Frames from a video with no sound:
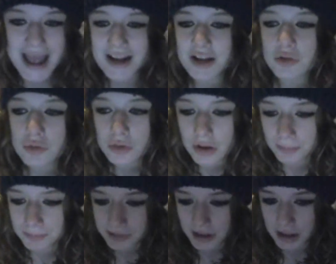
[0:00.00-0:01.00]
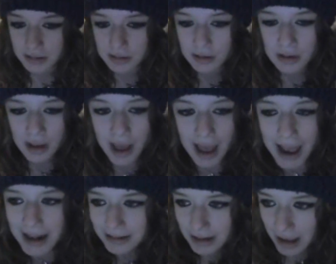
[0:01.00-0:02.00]
And a new update,
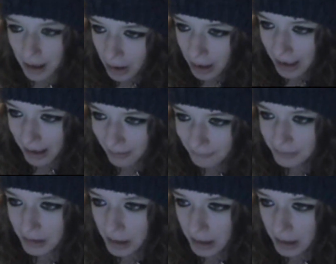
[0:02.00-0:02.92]
I now have